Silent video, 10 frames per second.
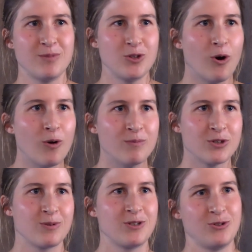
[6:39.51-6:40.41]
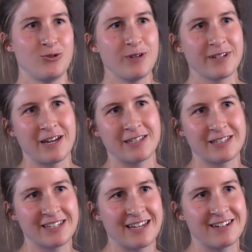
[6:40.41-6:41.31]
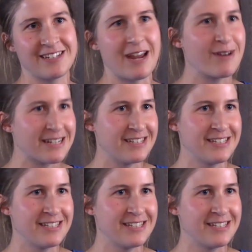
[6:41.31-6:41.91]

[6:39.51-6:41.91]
you're open with what you're doing, others can directly